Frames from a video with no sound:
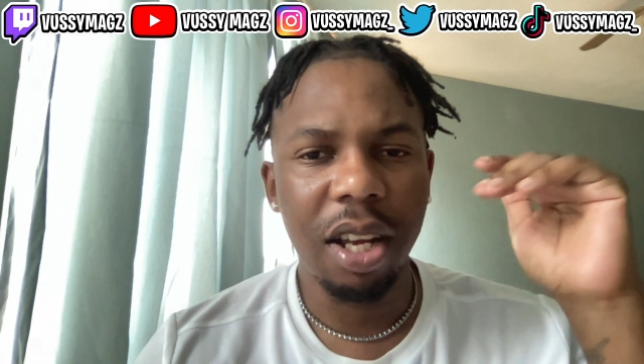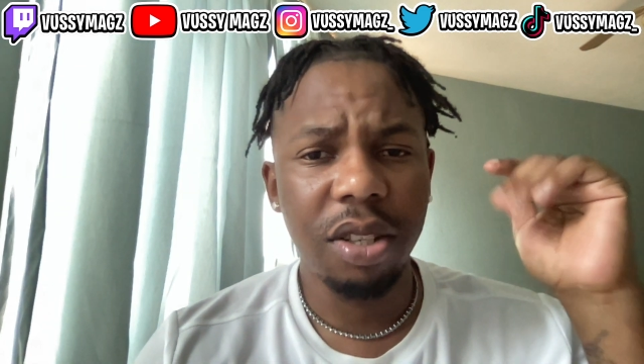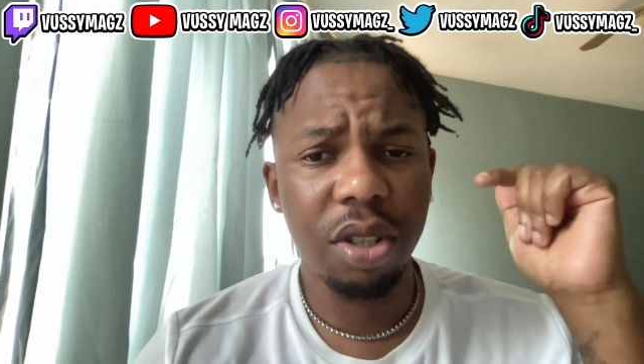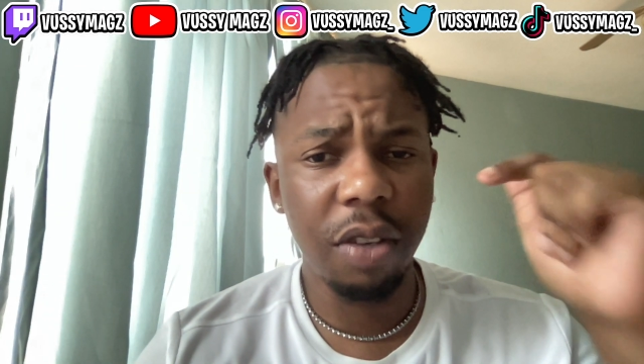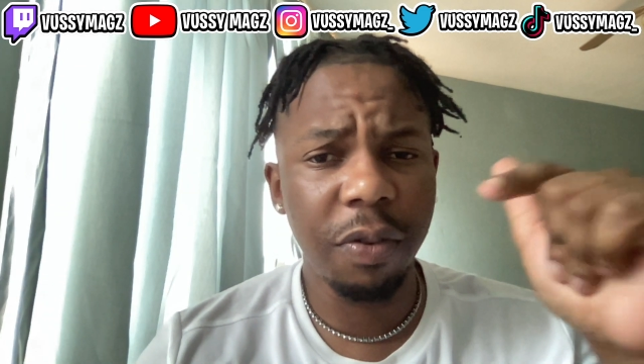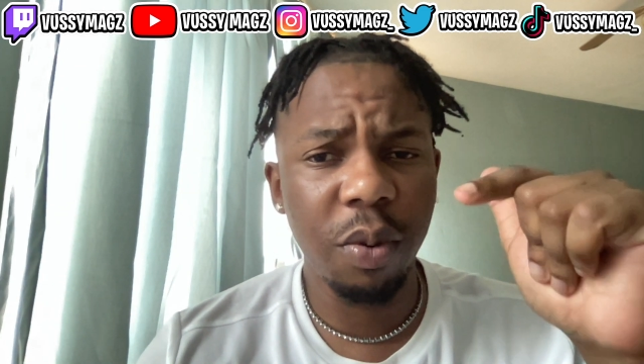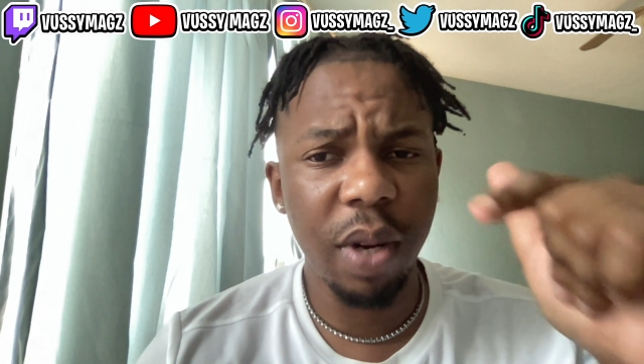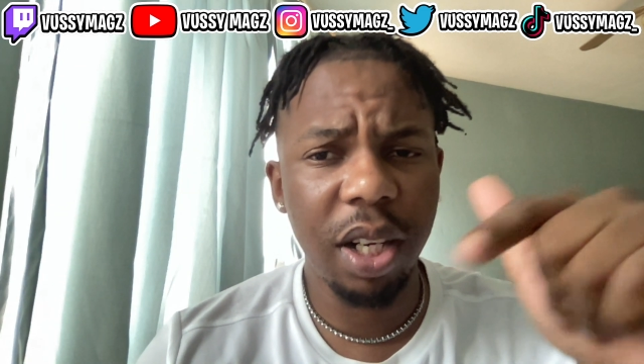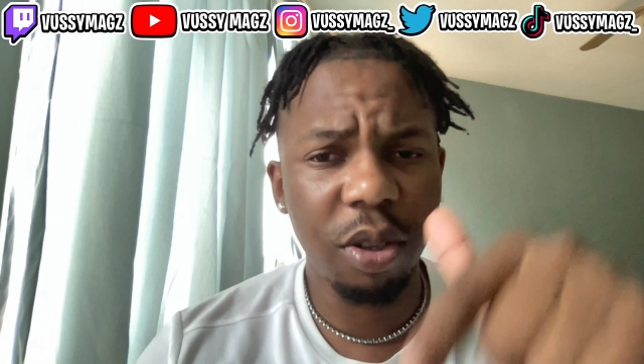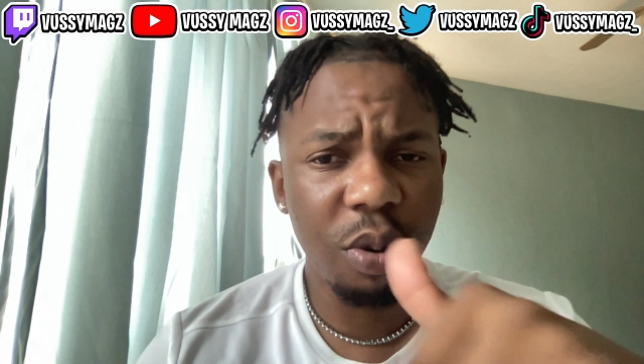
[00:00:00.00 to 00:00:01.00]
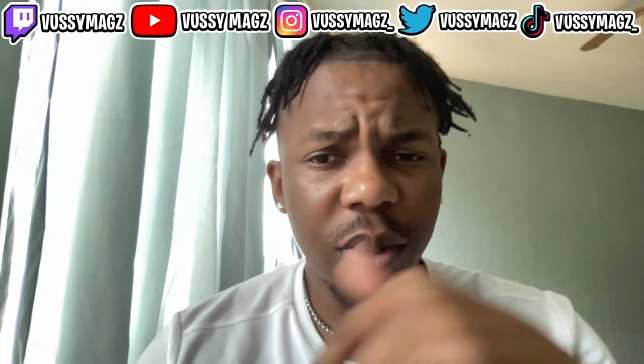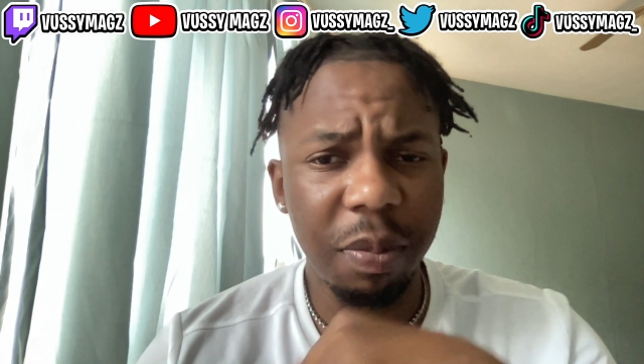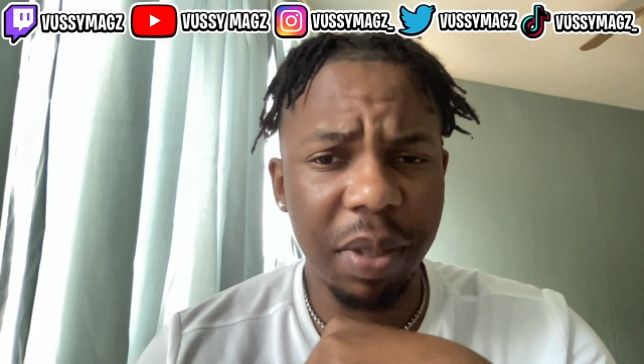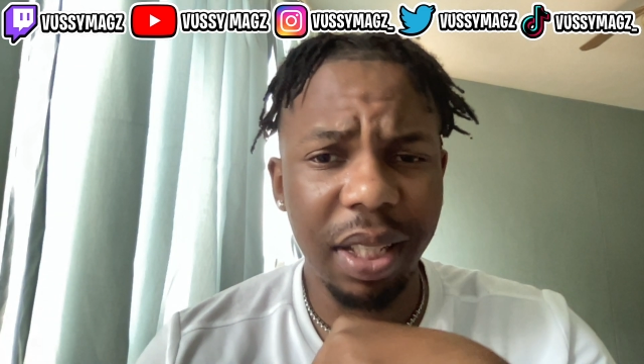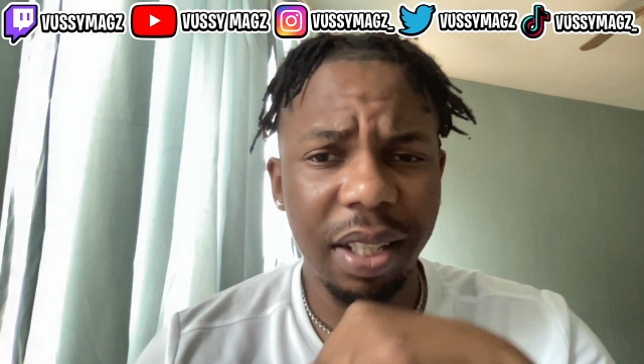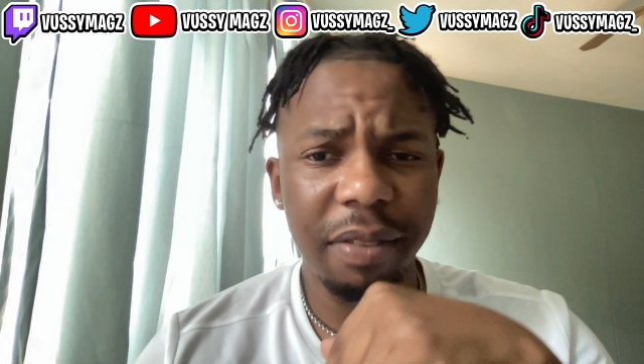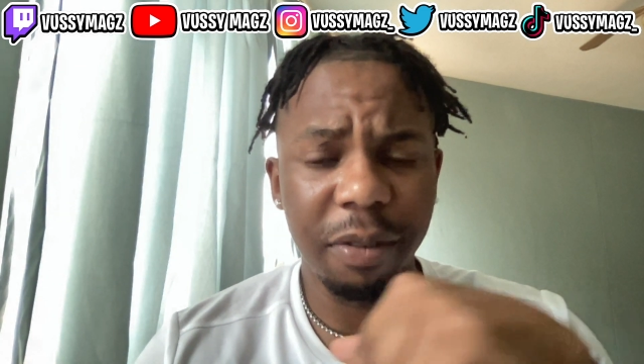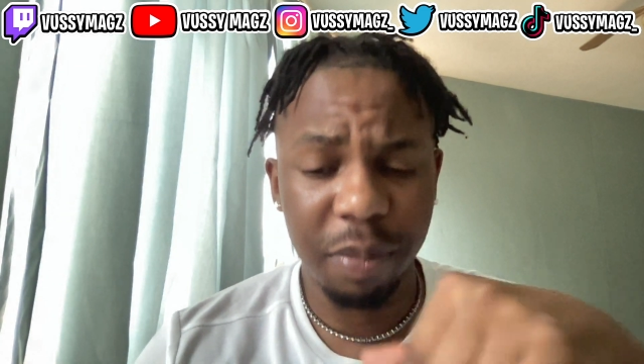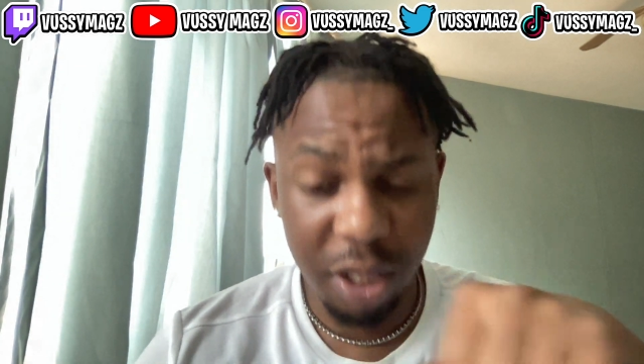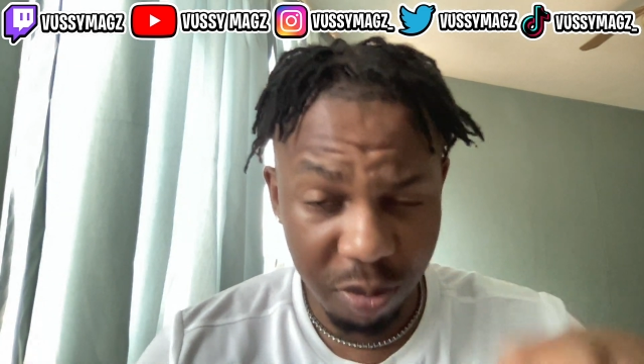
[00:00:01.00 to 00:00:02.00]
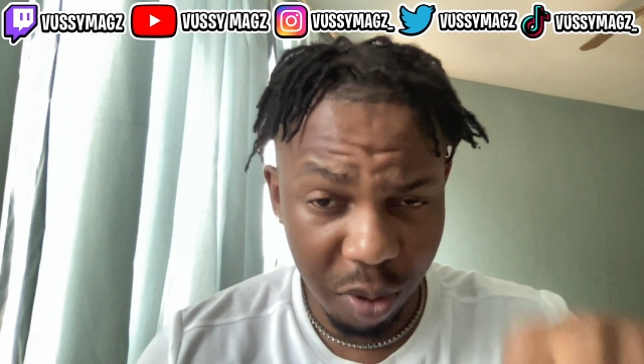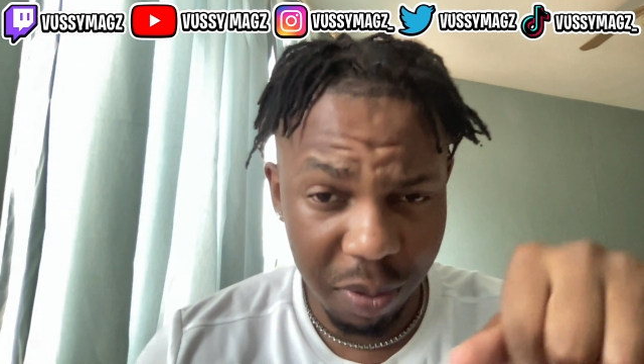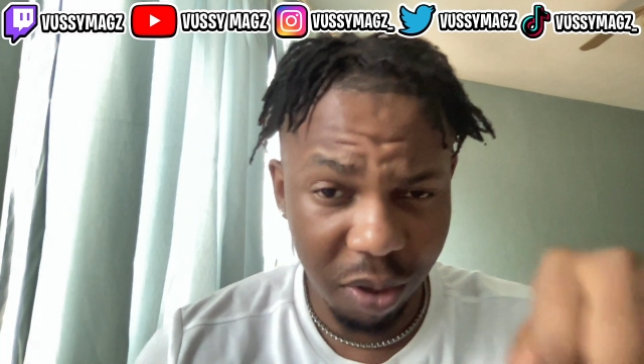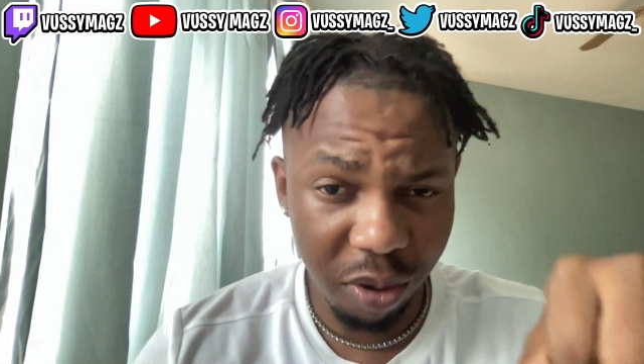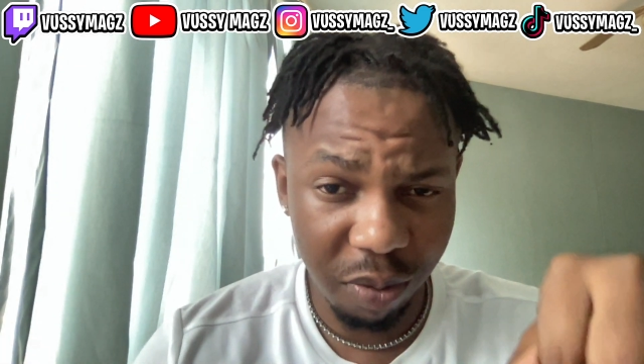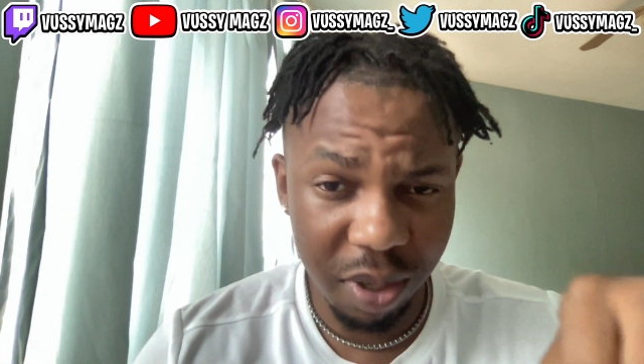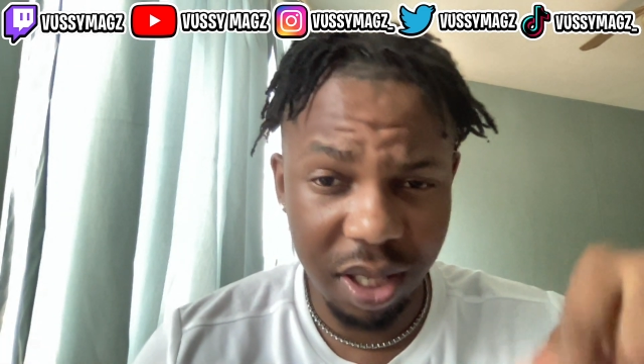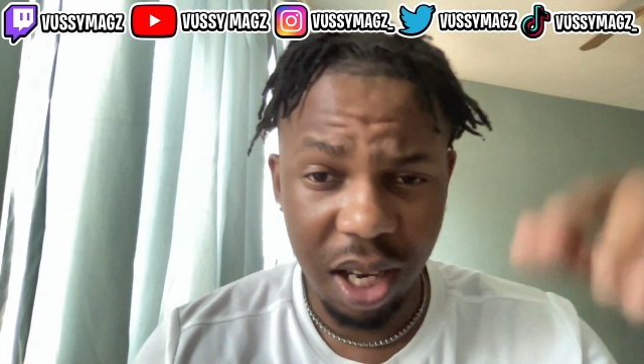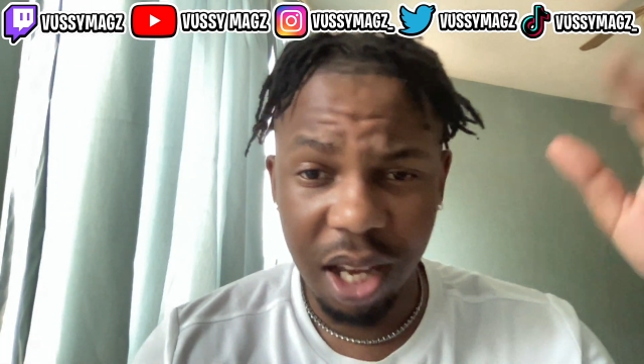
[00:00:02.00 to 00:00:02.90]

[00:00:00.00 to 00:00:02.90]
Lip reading: So if you want to grow with me from this moment onwards